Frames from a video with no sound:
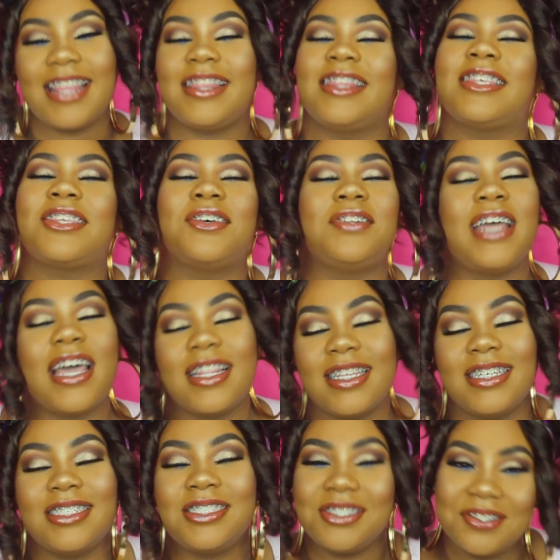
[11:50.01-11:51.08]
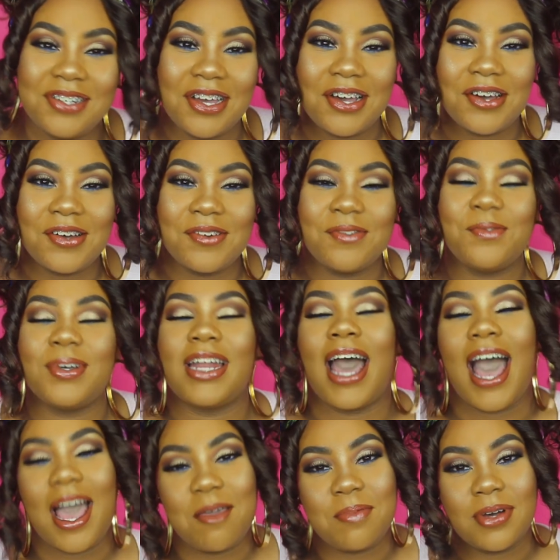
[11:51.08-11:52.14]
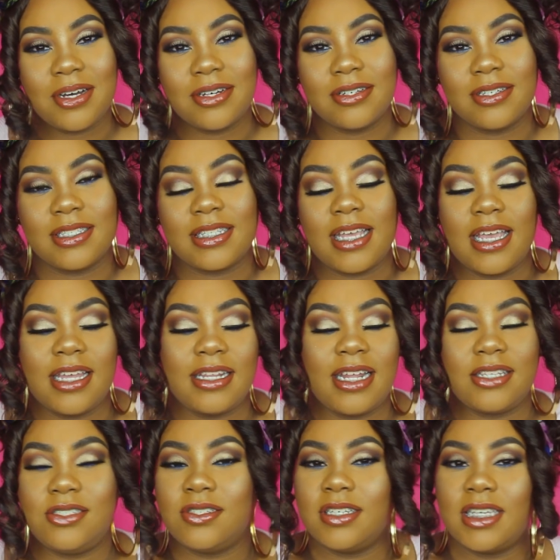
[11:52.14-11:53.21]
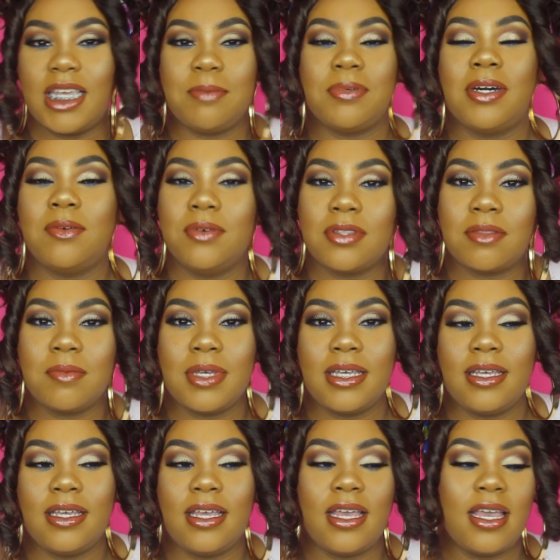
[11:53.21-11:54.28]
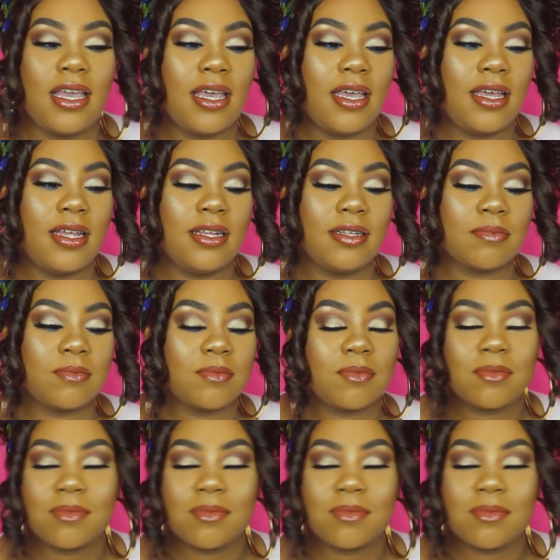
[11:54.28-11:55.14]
so that lets you know when I post, and that you can keep up with me and